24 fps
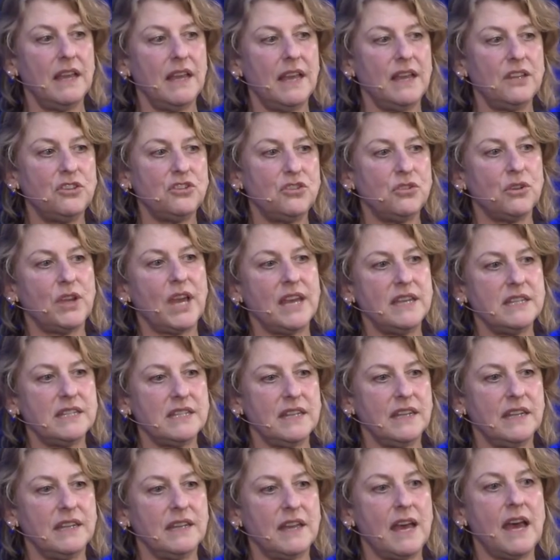
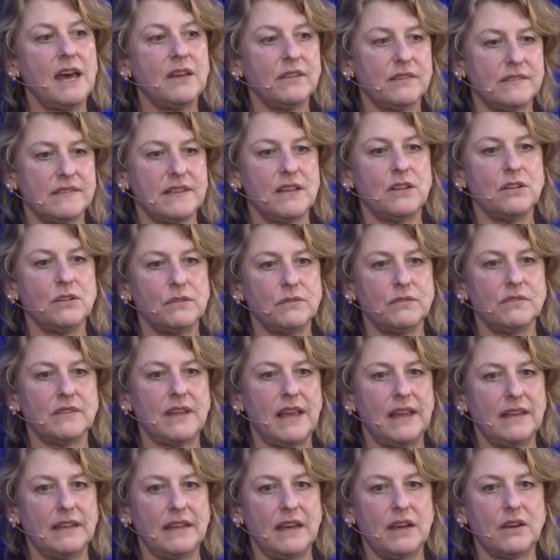educating ourselves
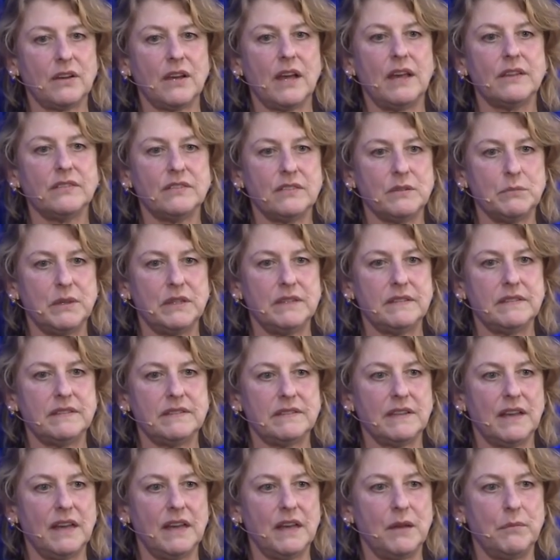and our
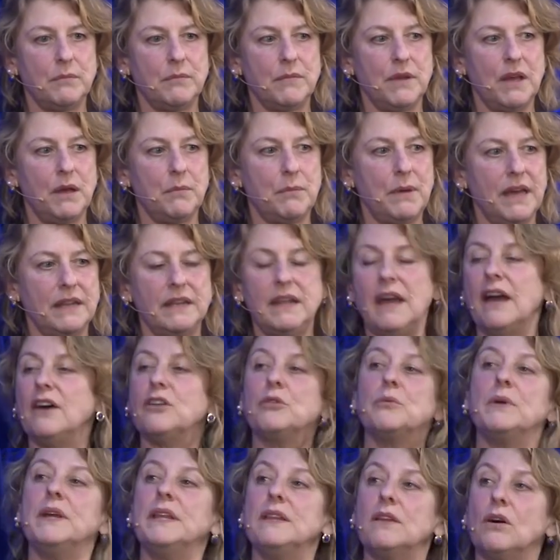customers um, about how
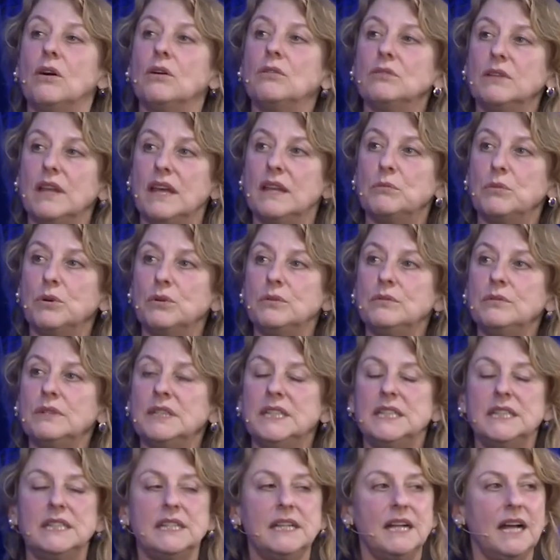to eat the whole animal.
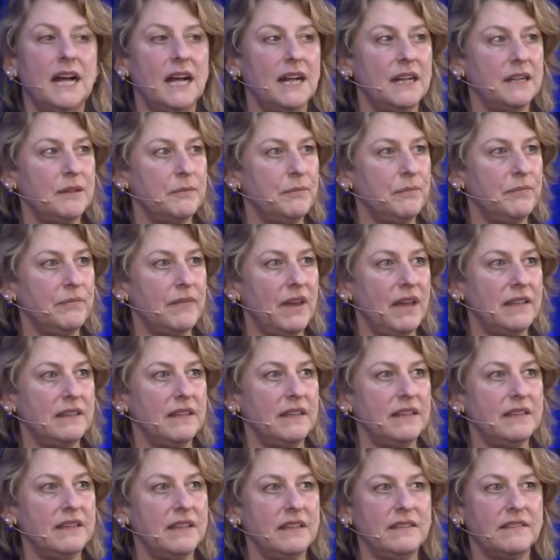Um,
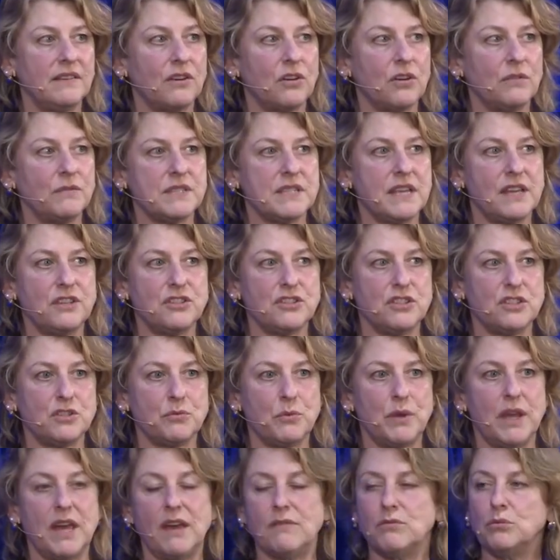and that these are conversations
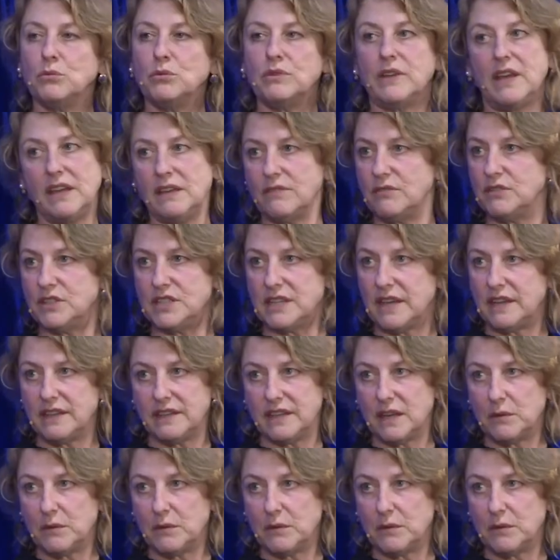we have all day, every day in